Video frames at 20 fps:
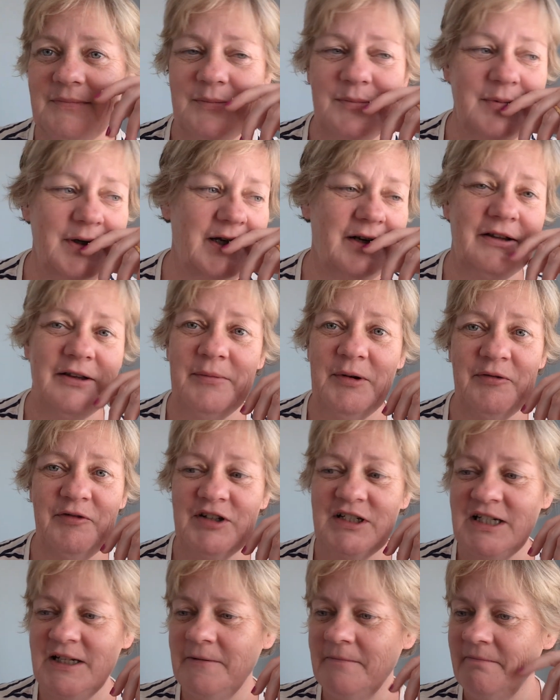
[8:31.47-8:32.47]
we hear them every
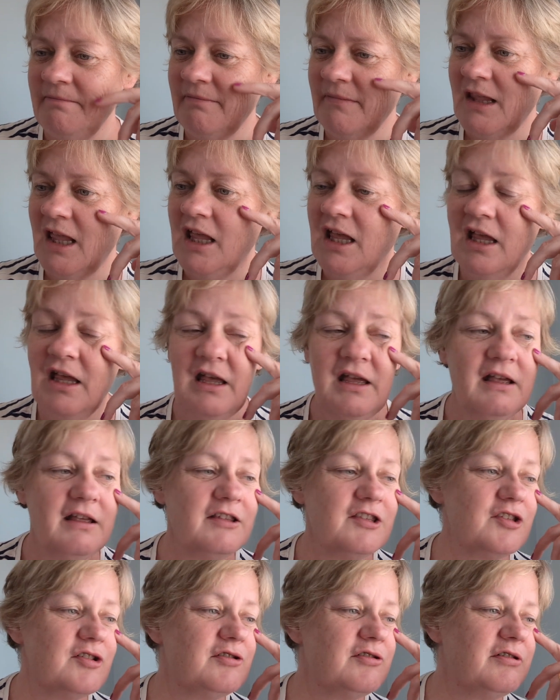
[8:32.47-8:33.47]
day.
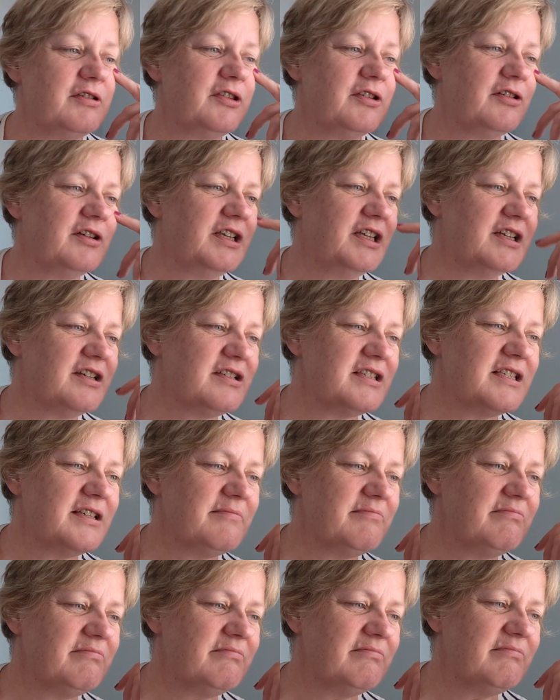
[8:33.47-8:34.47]
So I thought, you know
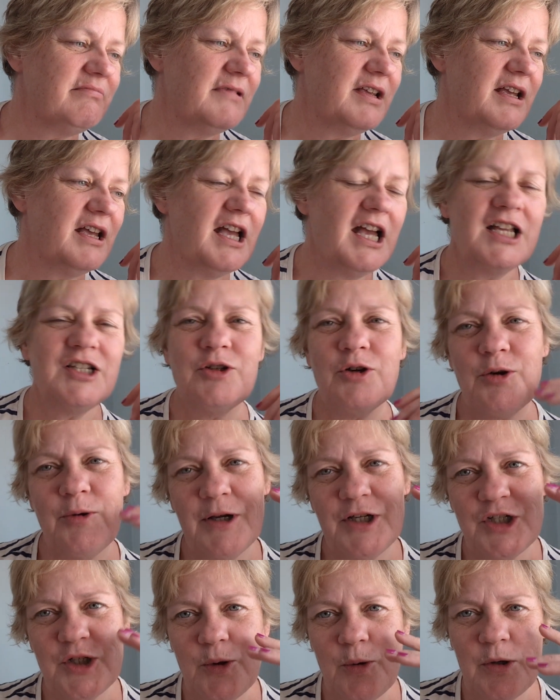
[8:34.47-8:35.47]
something, I'm not
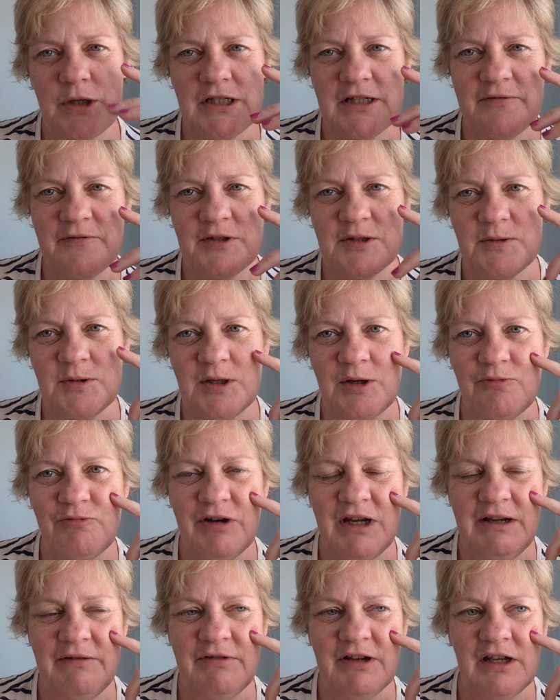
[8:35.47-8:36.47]
quite sure what the difference between a
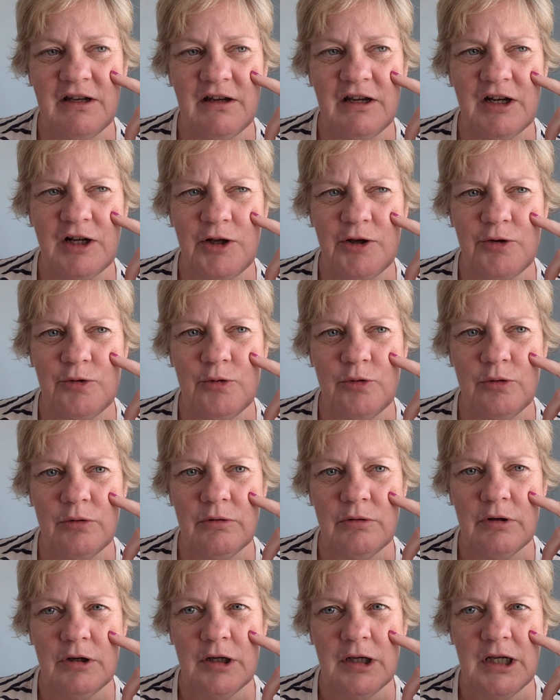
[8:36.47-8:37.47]
raven and a crow.
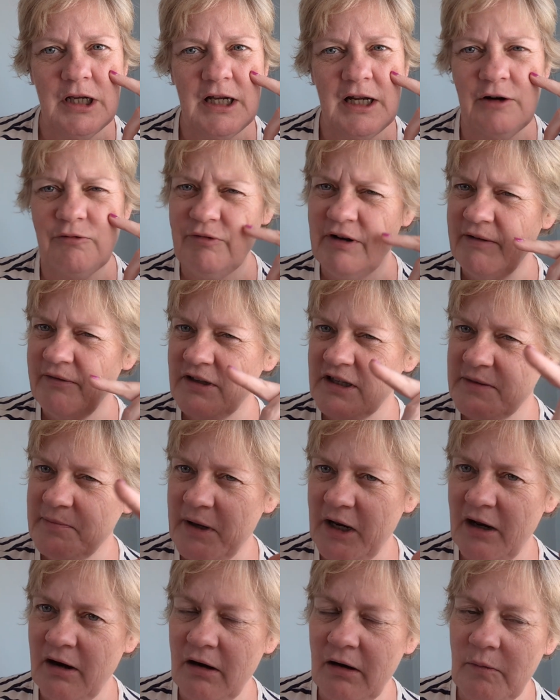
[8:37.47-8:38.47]
A raven's
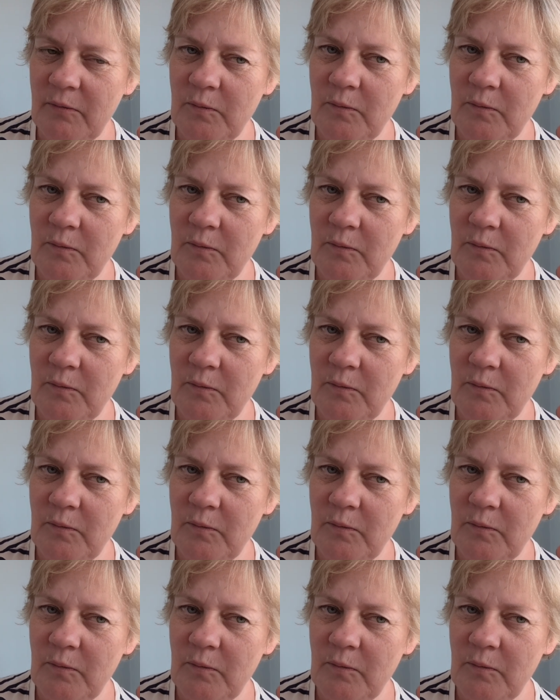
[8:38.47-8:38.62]
bigger,